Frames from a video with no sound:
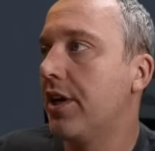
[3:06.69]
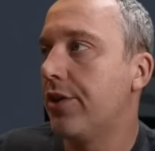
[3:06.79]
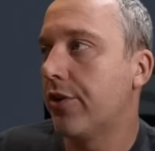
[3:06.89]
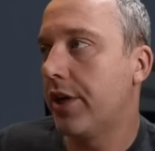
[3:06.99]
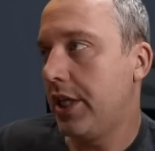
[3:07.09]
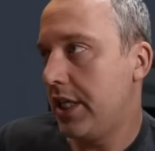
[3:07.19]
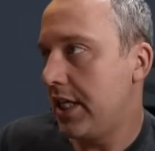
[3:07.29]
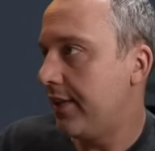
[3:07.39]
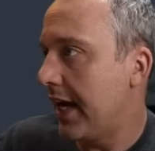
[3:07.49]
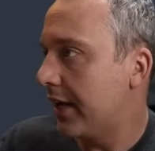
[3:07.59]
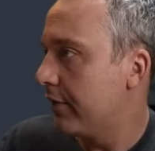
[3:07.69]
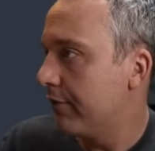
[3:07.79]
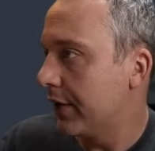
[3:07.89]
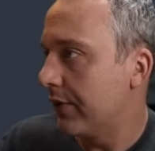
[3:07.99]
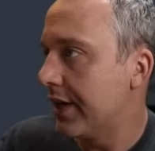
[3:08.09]
and you're going to need that
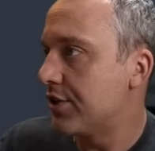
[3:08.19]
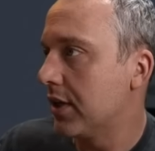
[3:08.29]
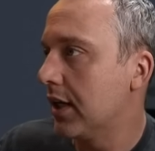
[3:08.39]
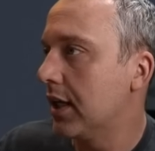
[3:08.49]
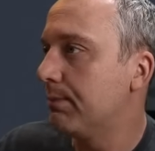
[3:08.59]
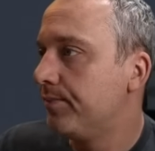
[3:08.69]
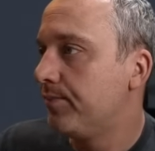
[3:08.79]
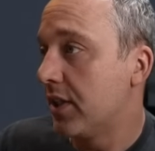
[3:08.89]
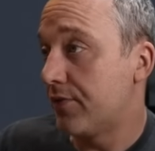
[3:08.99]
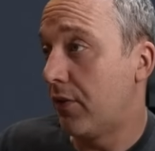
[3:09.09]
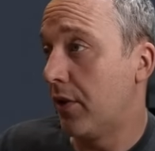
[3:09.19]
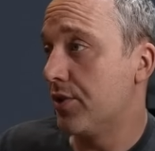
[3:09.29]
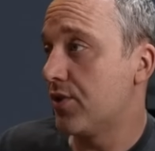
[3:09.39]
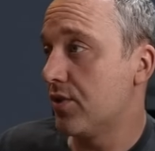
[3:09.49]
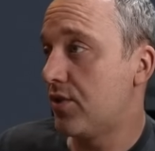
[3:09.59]
configuration line. As far
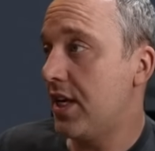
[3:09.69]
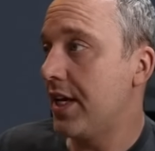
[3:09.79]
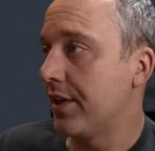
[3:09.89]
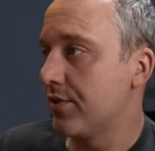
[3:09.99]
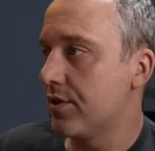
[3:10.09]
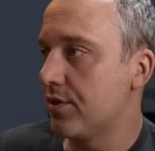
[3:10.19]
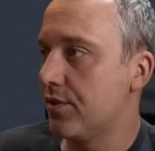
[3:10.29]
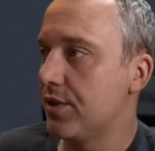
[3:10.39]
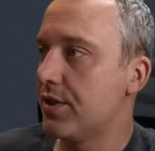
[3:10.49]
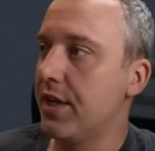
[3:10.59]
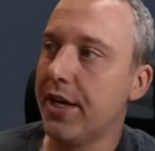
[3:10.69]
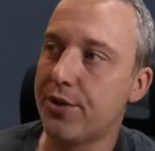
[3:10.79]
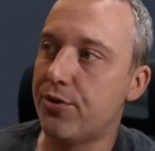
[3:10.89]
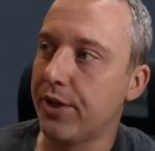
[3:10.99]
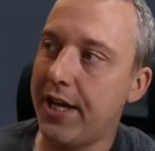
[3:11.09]
as settings, this is just
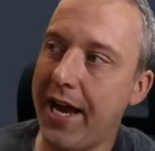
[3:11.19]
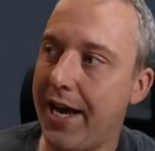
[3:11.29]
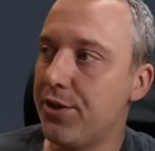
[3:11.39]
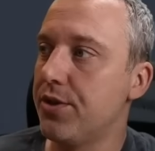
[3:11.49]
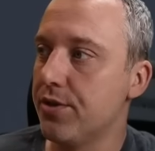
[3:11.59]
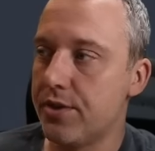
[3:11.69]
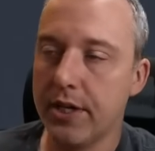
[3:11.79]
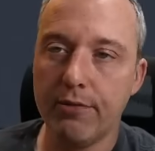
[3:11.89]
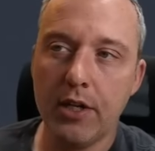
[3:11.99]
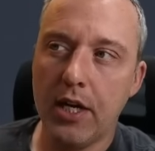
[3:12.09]
extra cache and stuff.